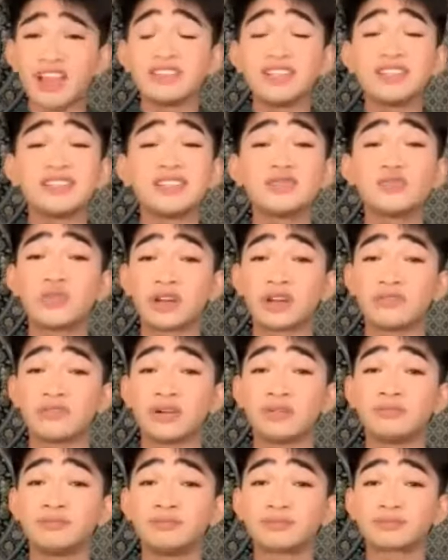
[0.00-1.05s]
This is one of
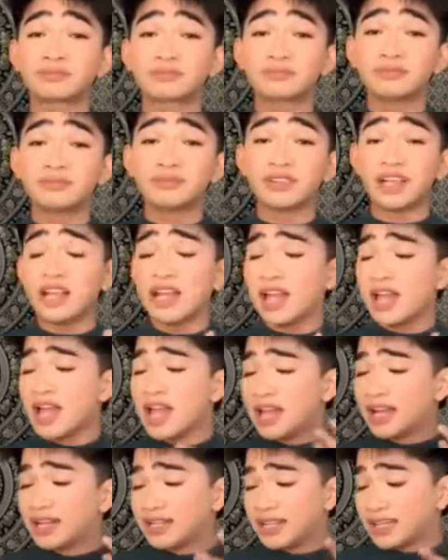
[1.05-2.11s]
them.
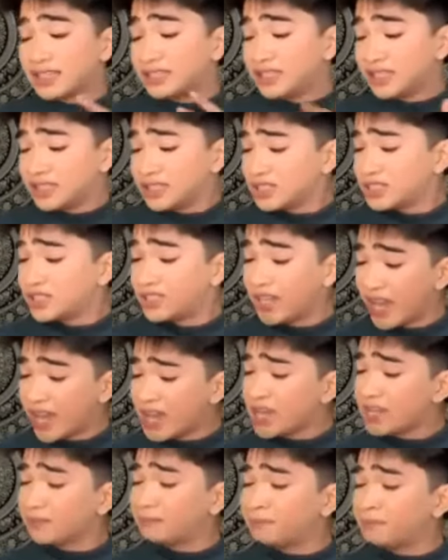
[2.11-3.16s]
Like this
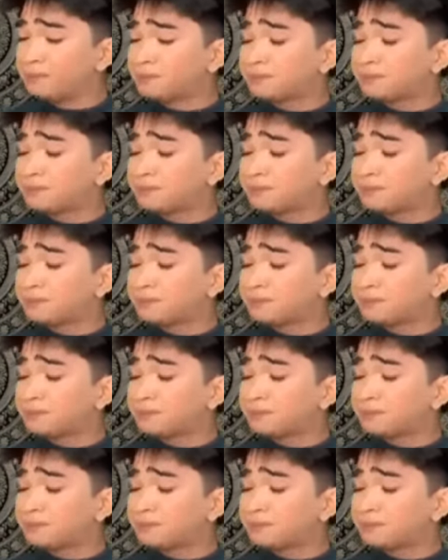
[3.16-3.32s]
shit